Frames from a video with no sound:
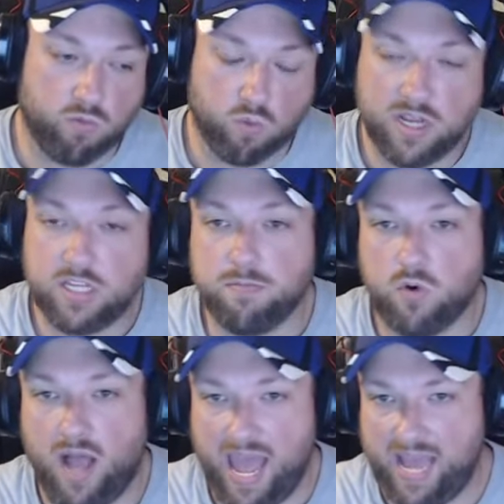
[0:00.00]

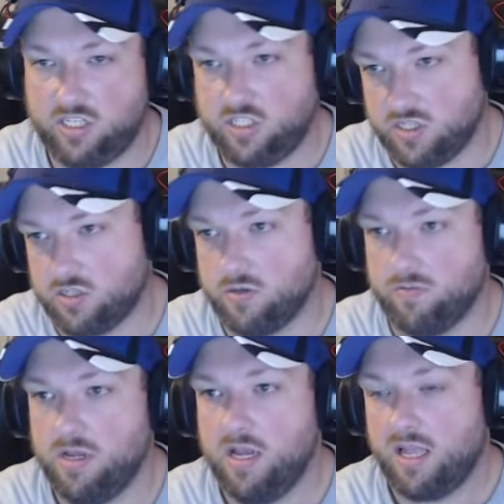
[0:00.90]
rentable hash
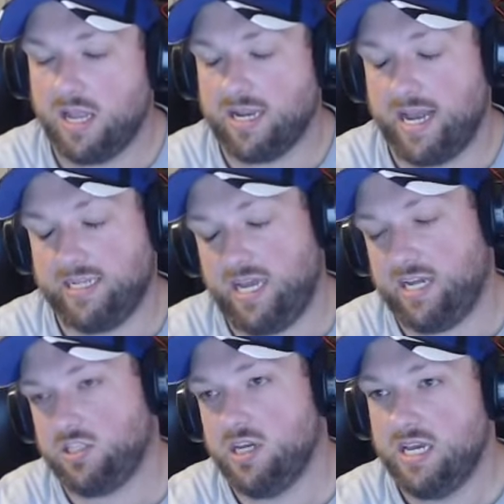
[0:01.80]
system like
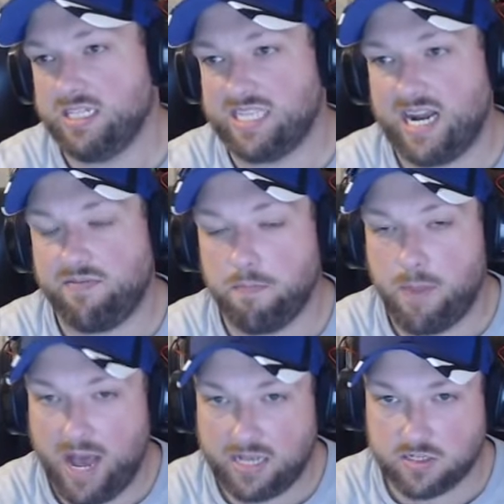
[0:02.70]
NiceHash is not even
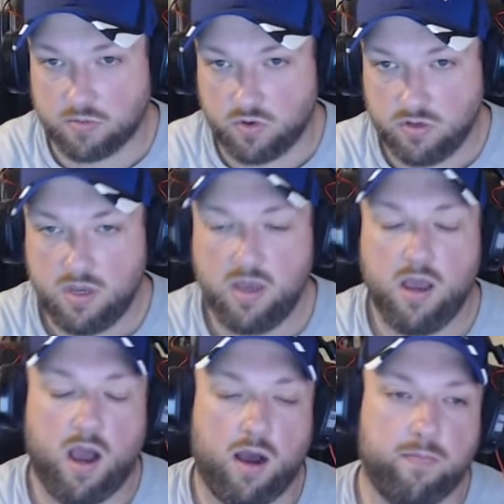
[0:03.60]
possible.
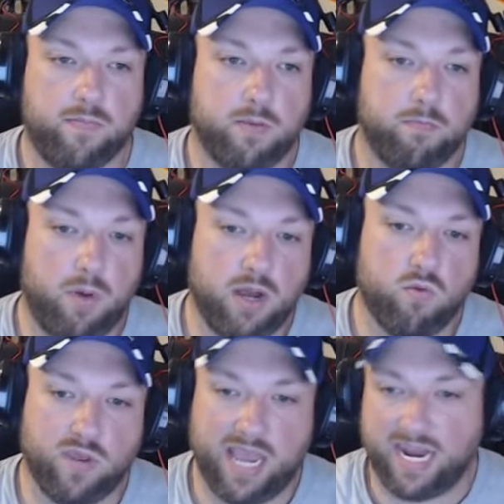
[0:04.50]

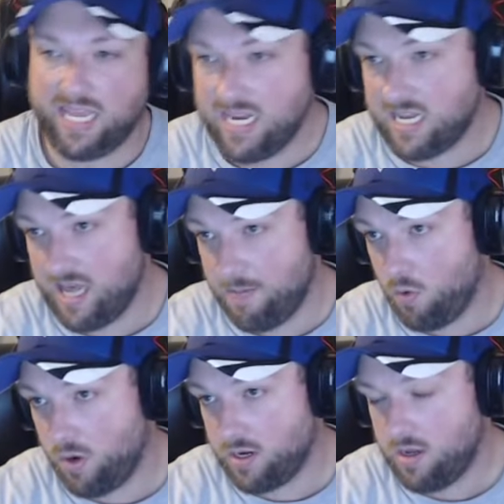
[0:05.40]
But we got to get to that point.